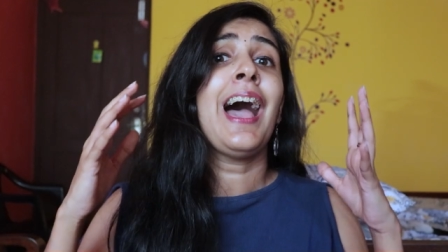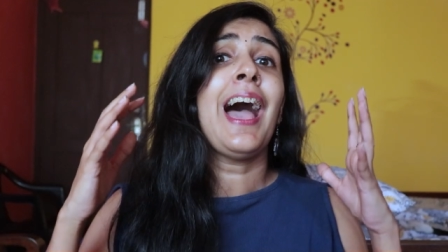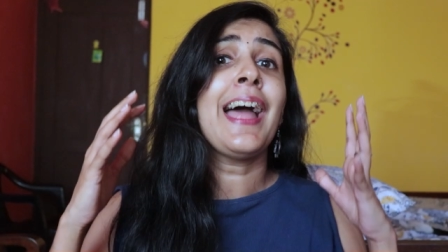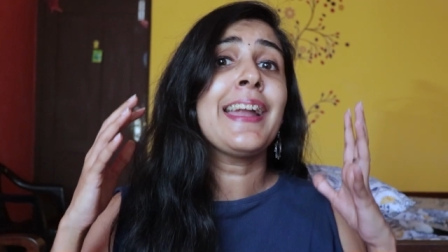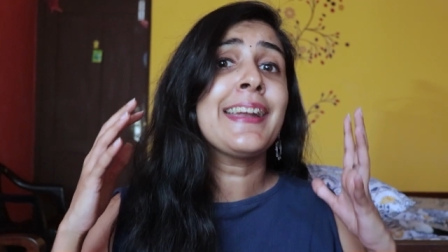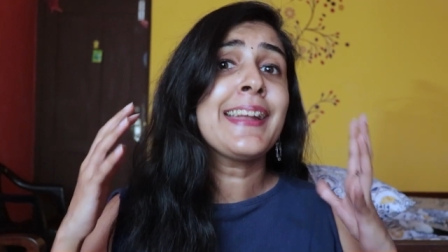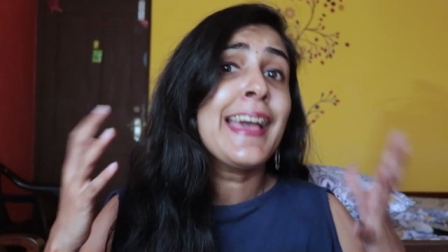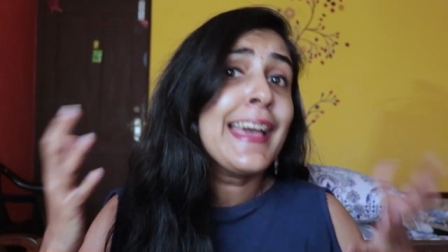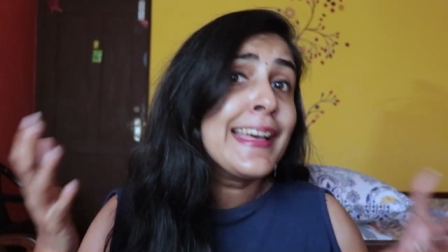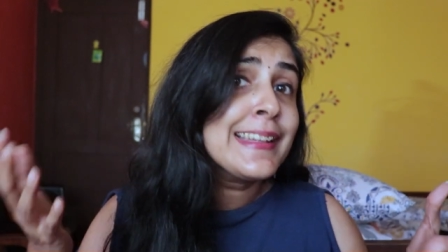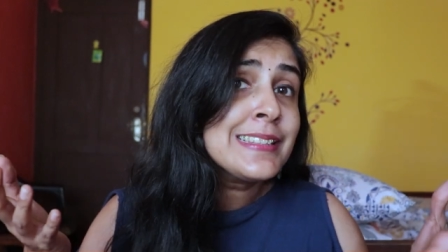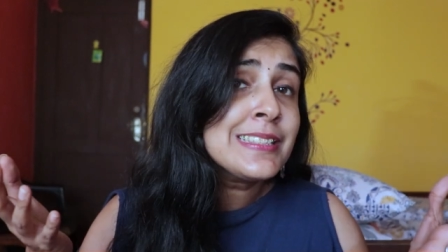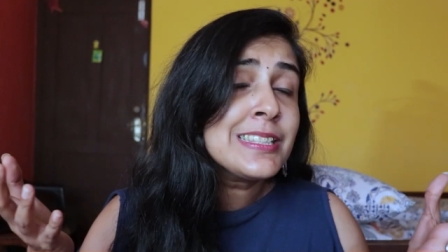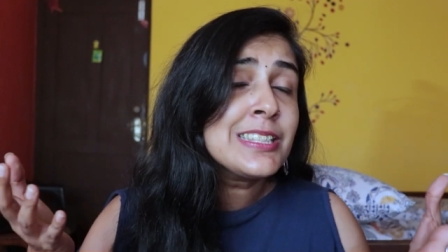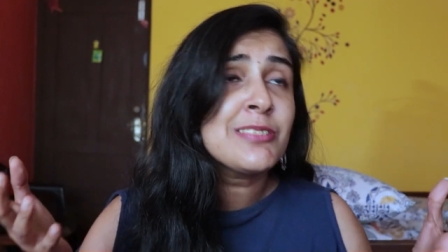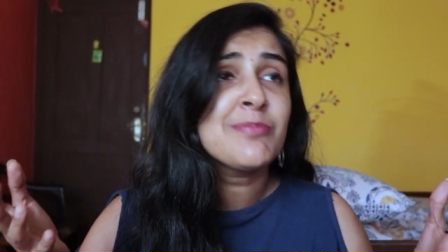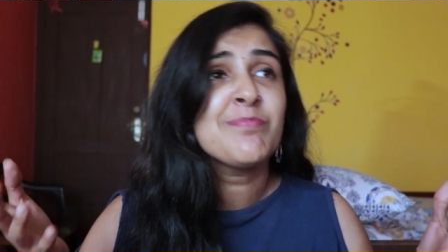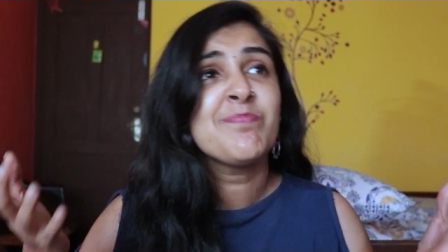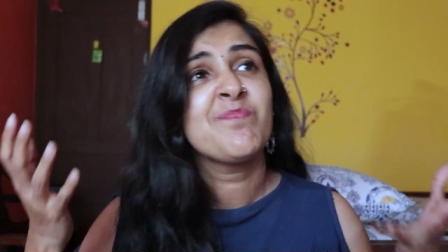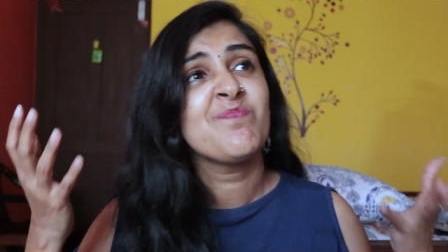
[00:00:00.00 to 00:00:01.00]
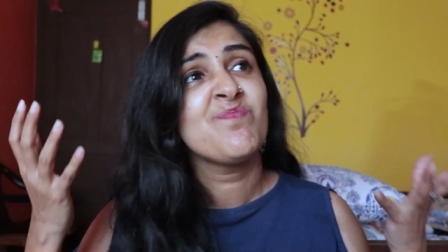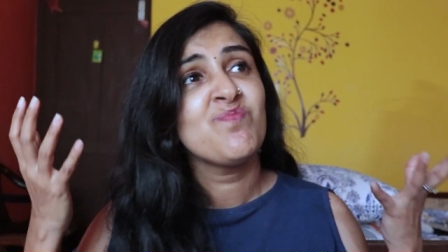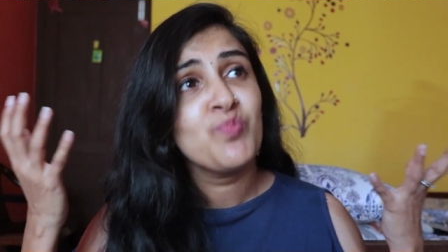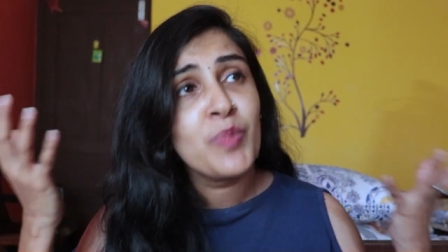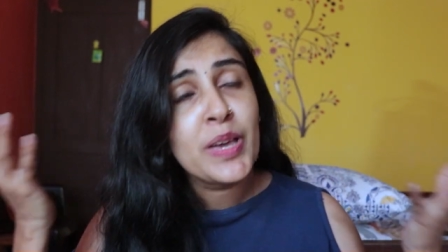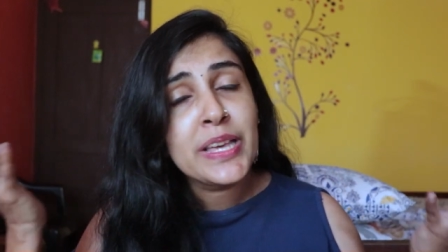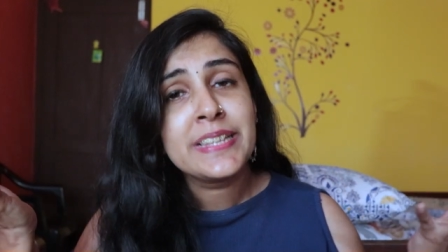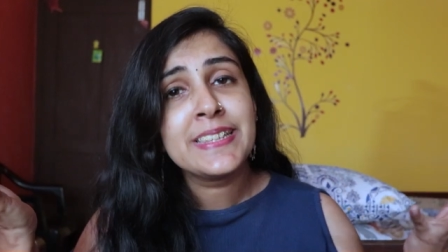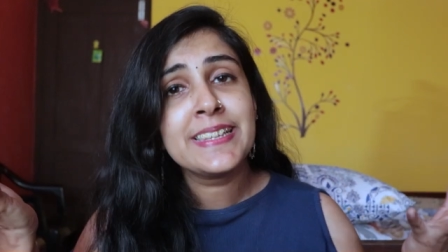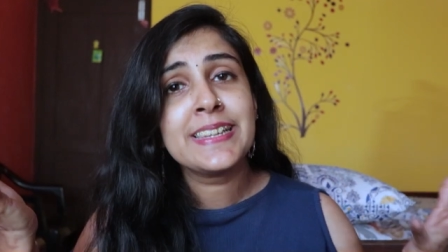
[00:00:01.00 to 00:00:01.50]
and hence
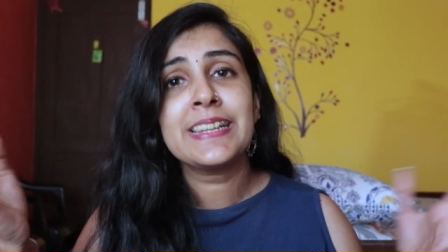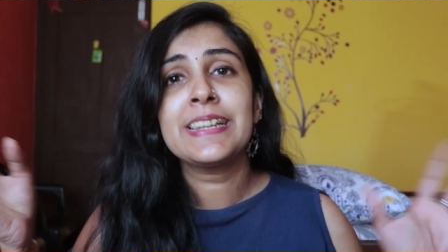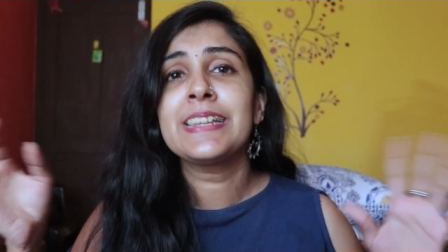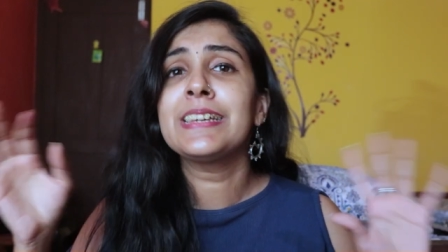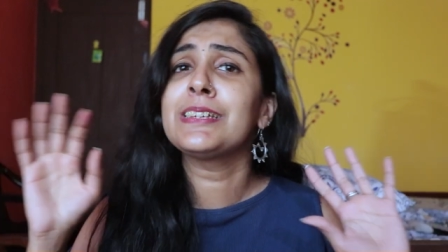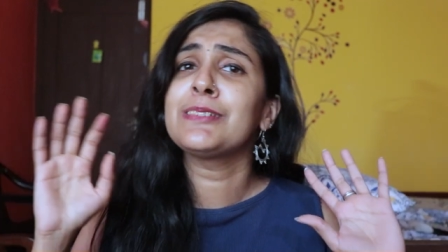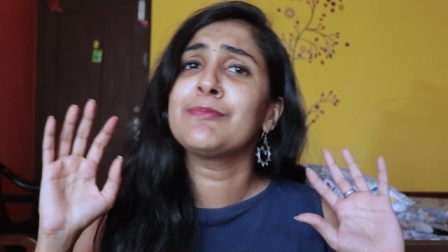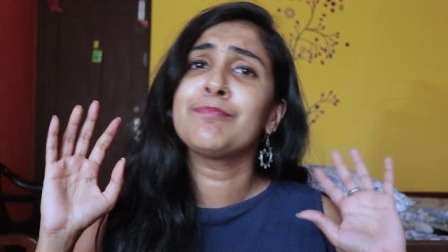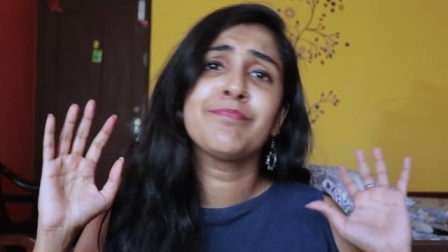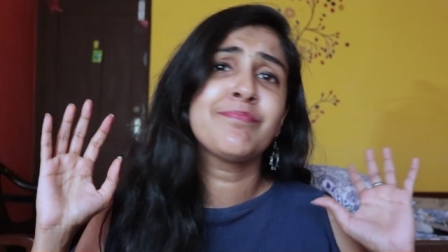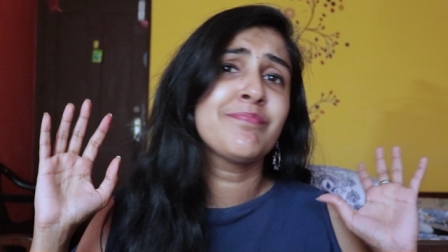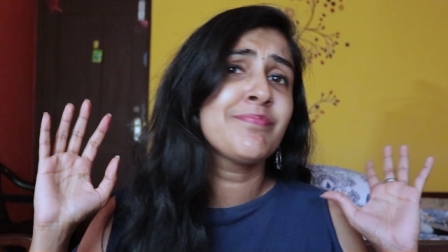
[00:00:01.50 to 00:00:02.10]
basically